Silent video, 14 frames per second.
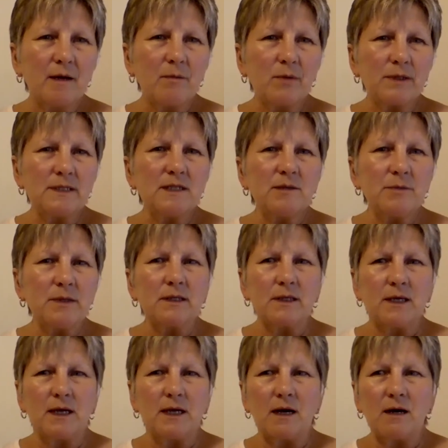But
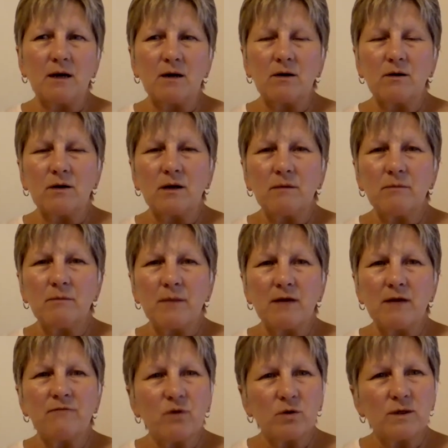typically, our um, main
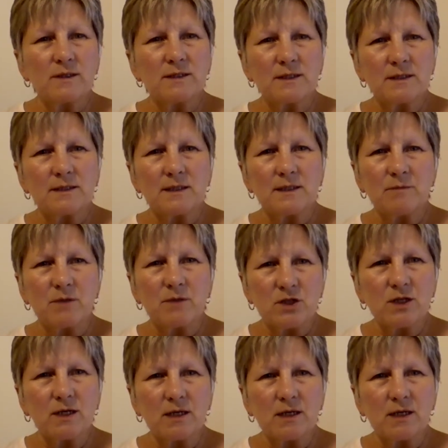focus is in Michigan